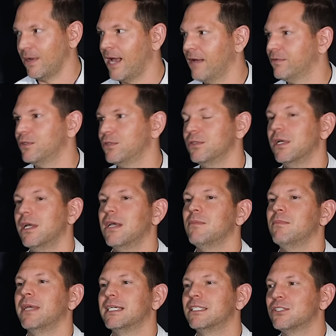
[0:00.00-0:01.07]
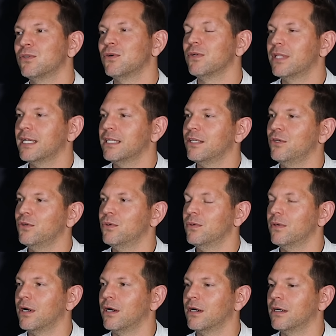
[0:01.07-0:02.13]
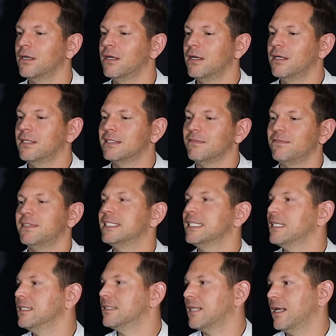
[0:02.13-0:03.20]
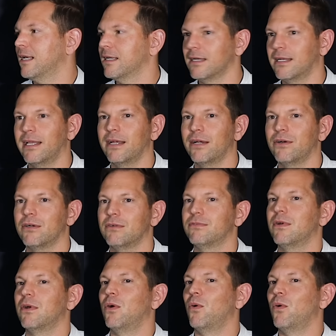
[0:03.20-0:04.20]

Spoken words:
You have to make sure that you are sufficiently taken care of